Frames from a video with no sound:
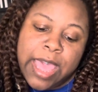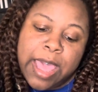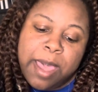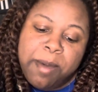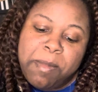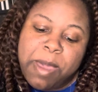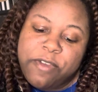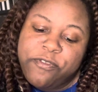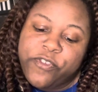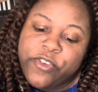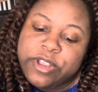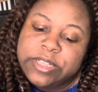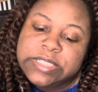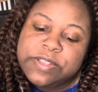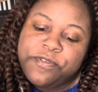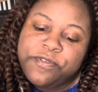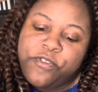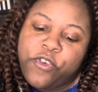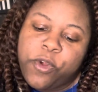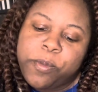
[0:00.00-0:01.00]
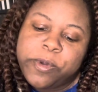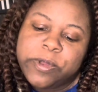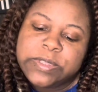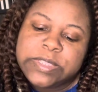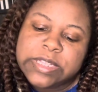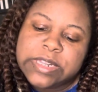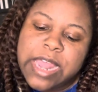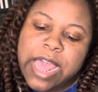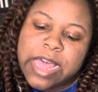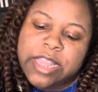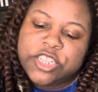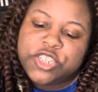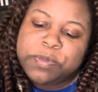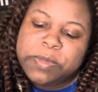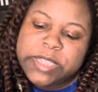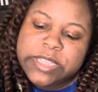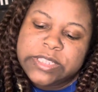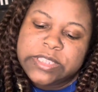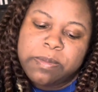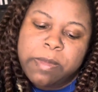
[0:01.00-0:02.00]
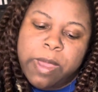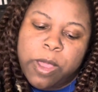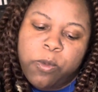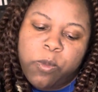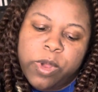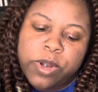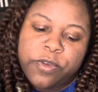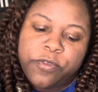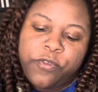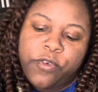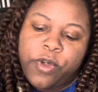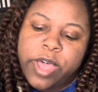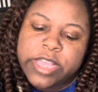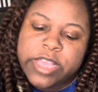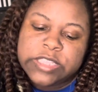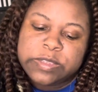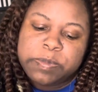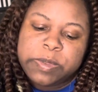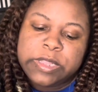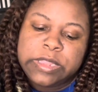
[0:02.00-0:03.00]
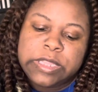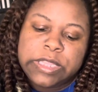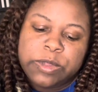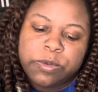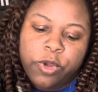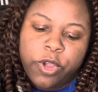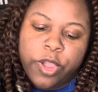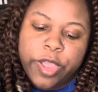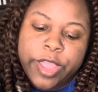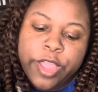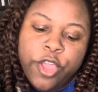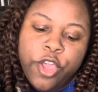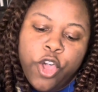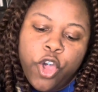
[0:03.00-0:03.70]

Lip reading: My first and foremost acknowledgement is to my wonderful husband, Leroy,